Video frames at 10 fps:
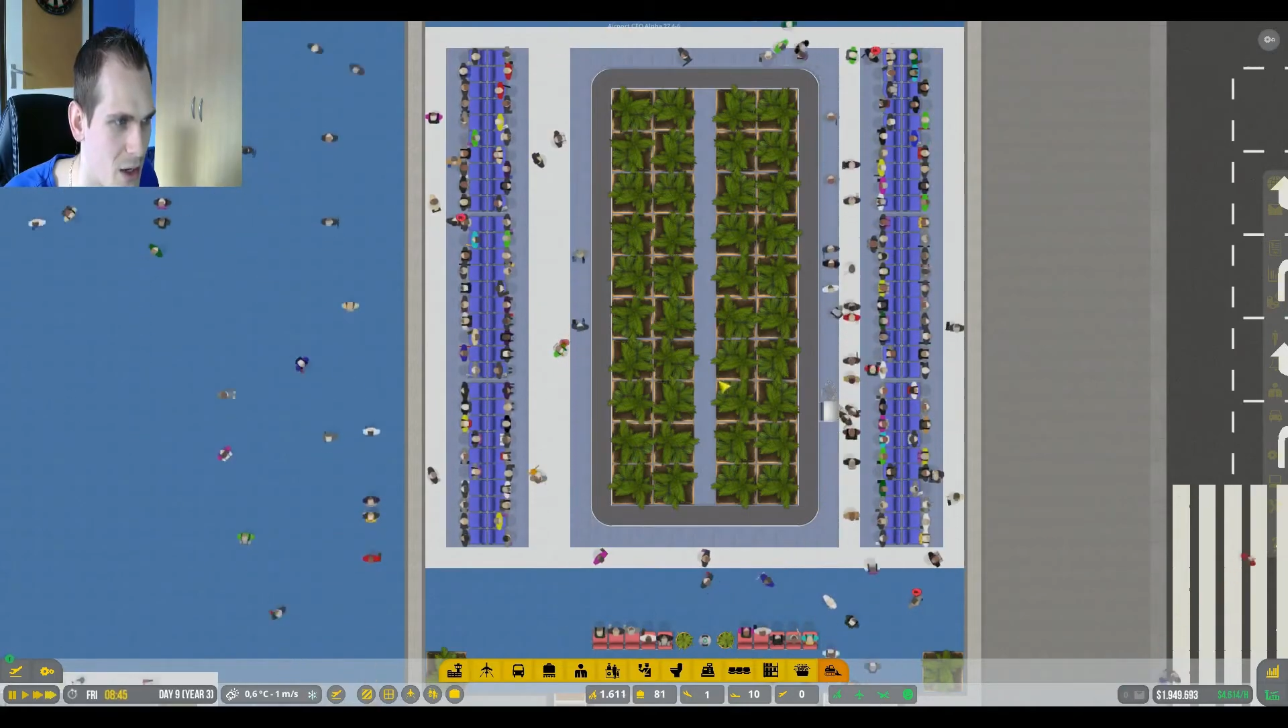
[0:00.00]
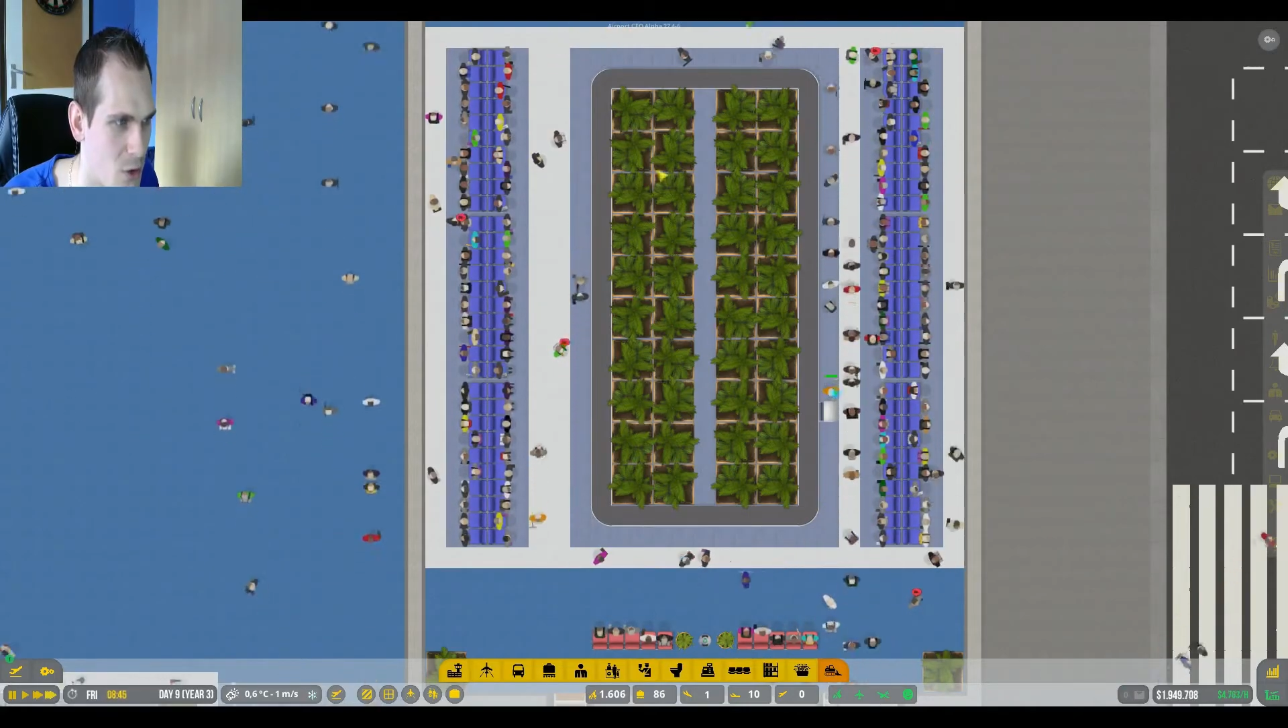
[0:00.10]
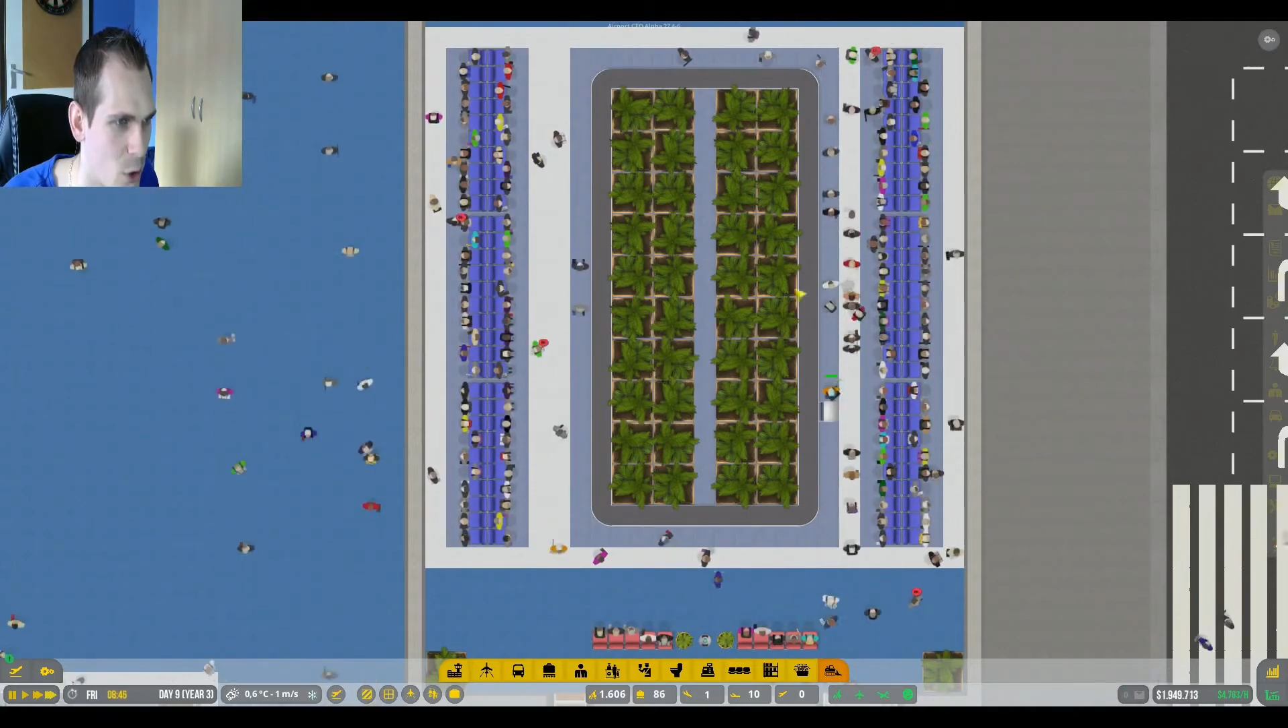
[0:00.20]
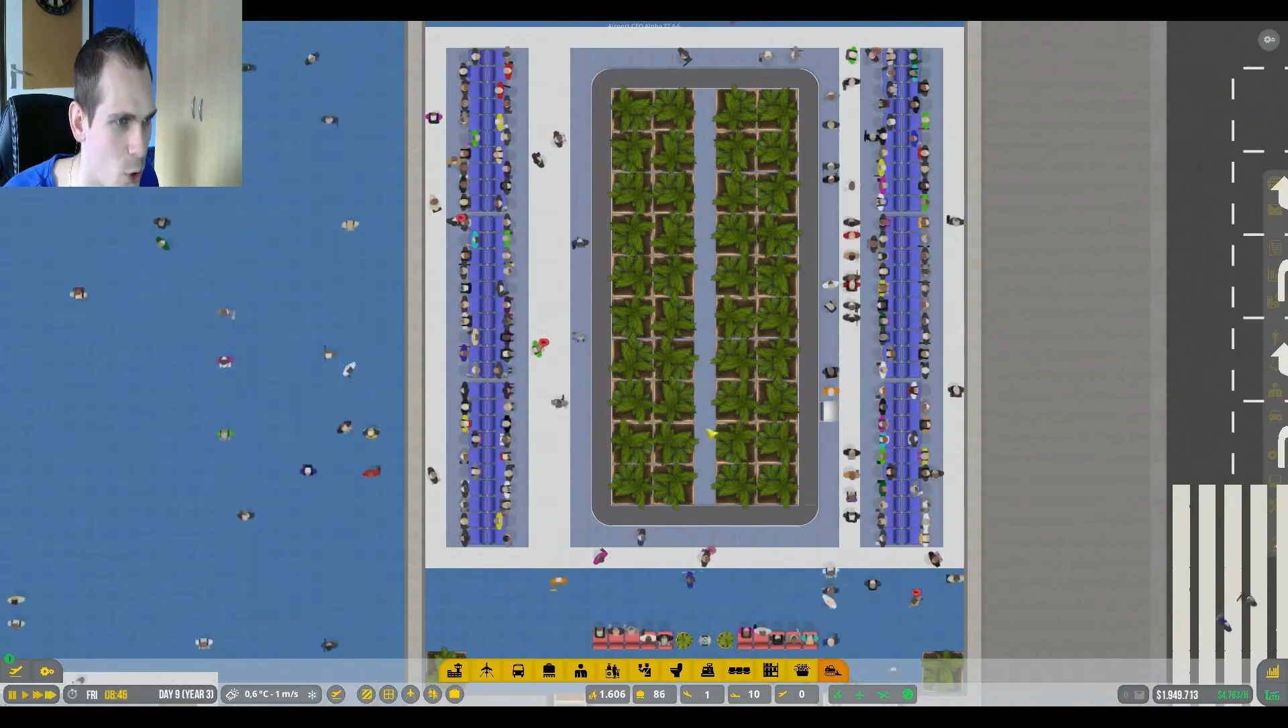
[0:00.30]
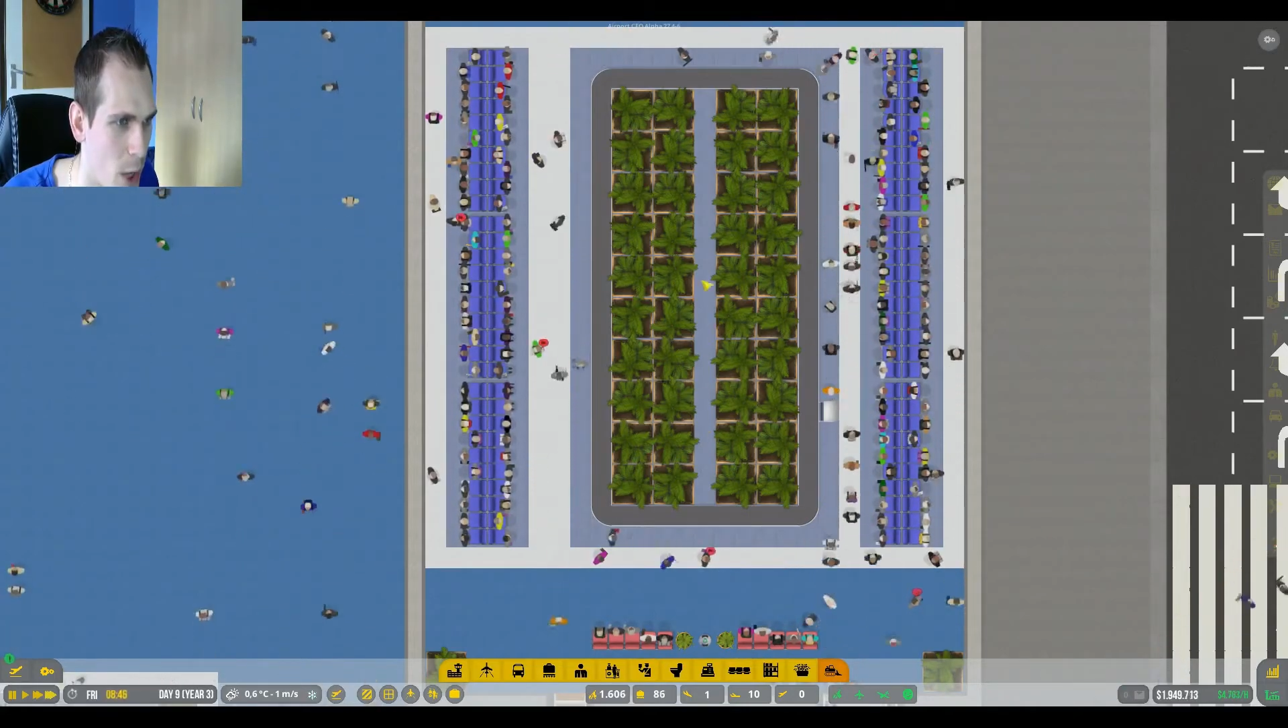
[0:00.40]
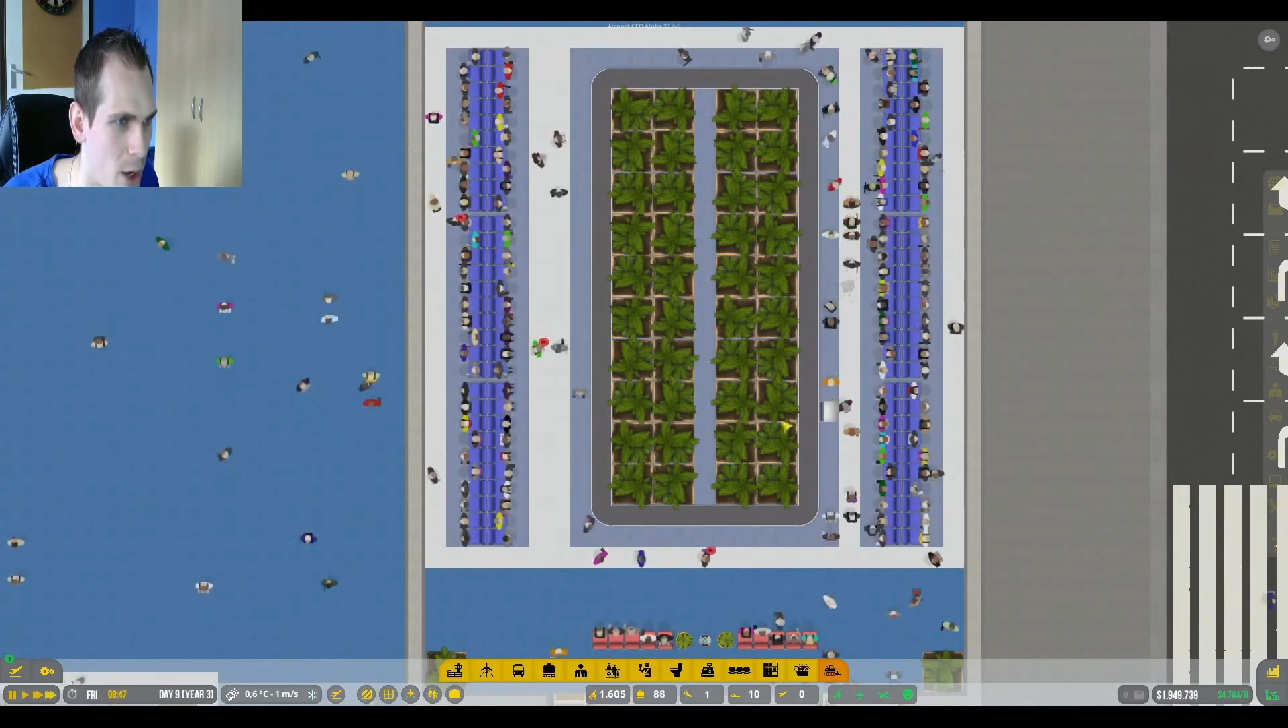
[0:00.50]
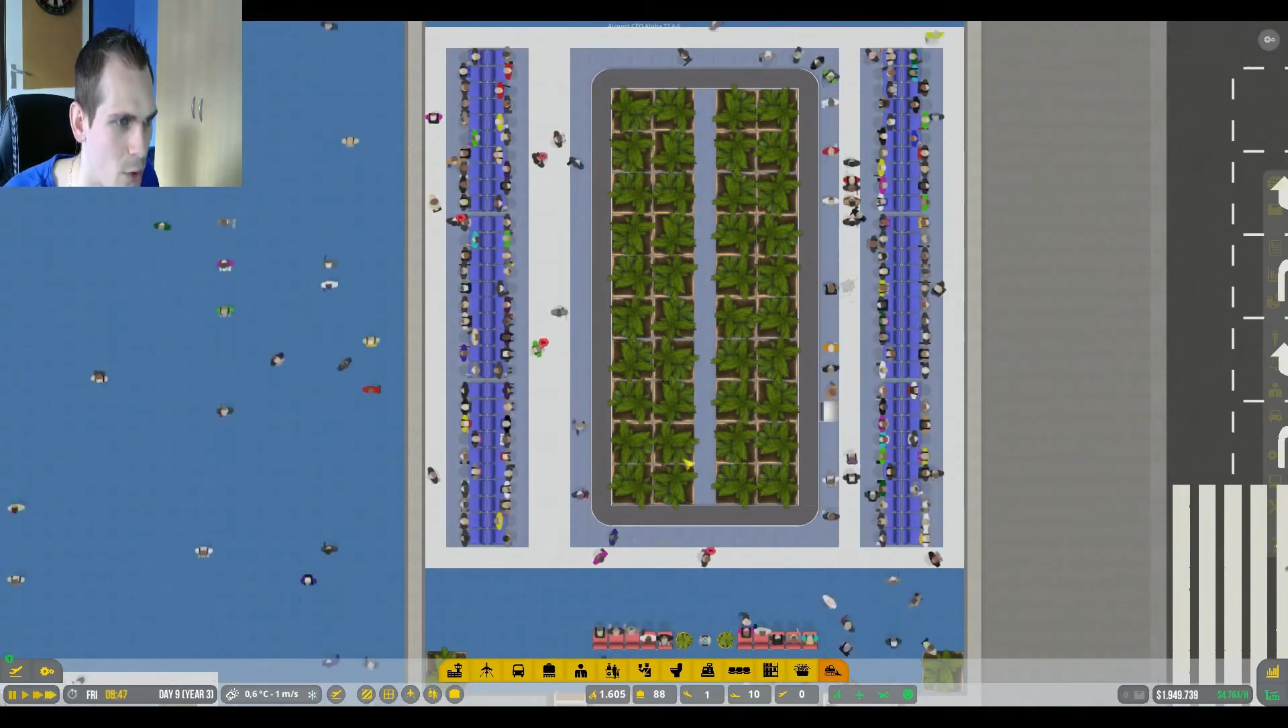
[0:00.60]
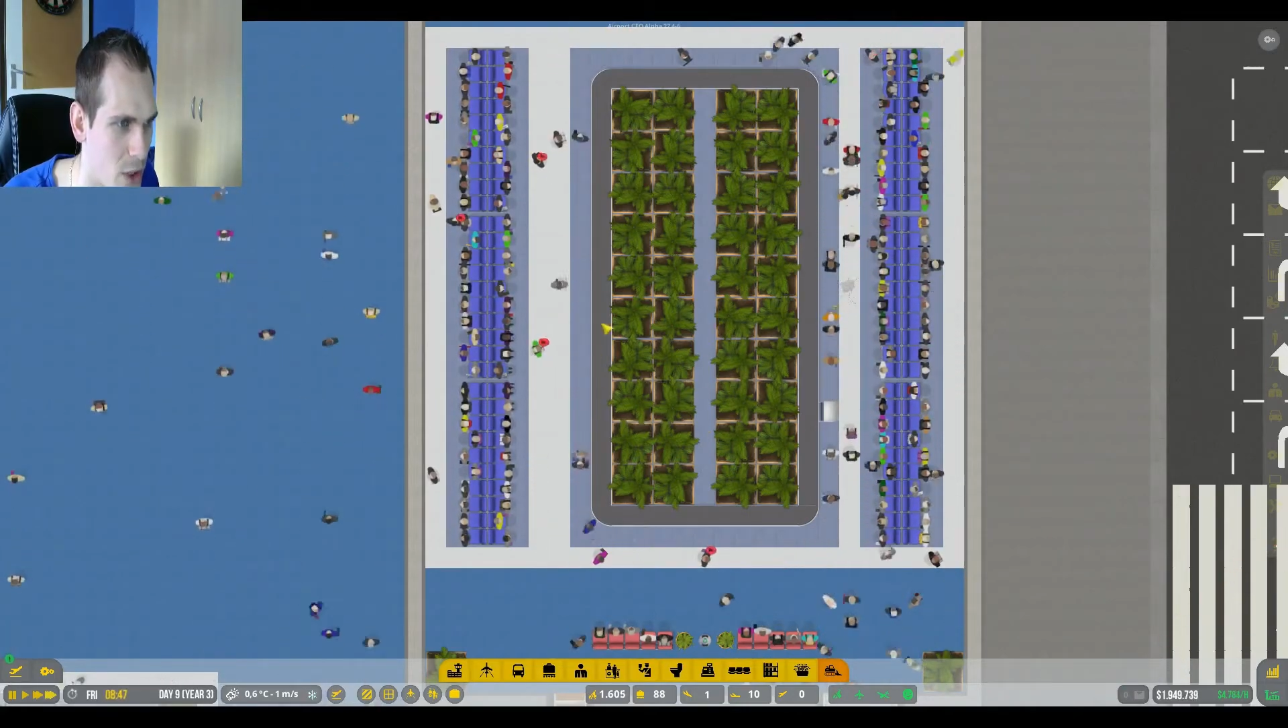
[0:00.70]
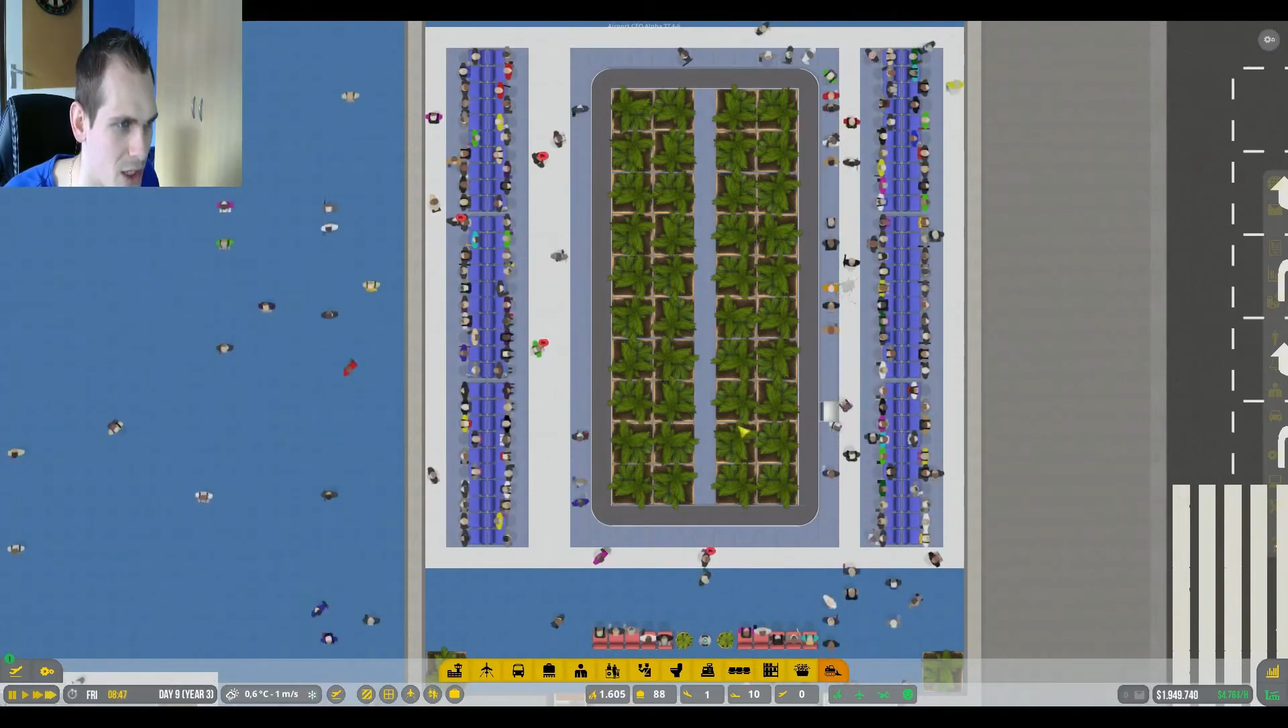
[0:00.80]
go out